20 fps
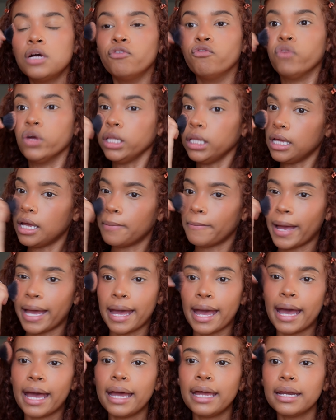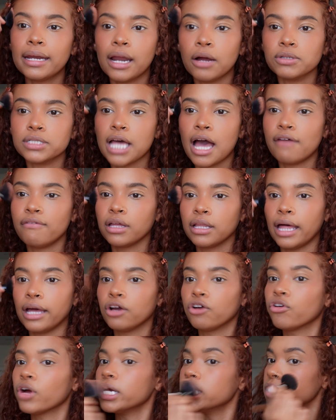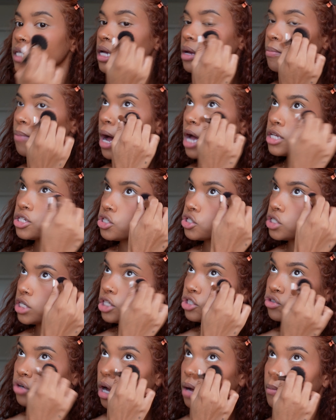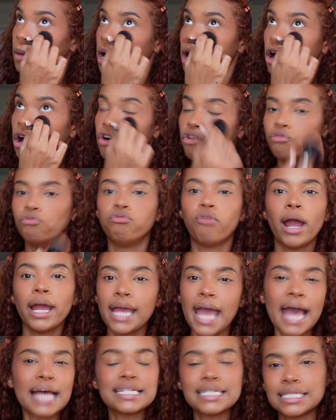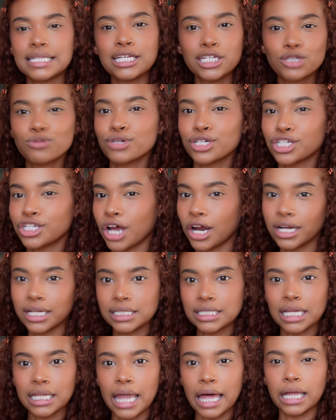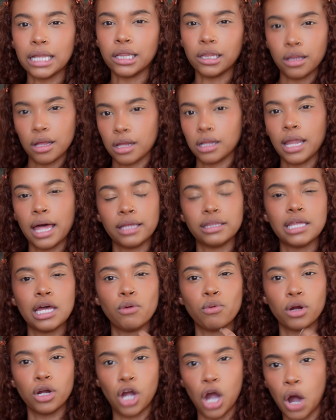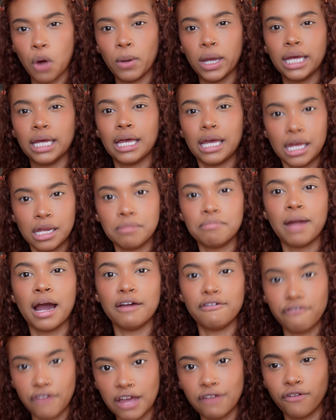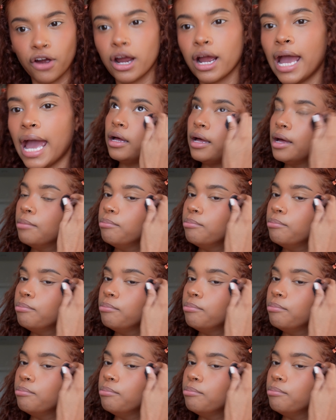really in my head and I was having like crazy imposter syndrome right as things were starting to like look like they were going in my favor.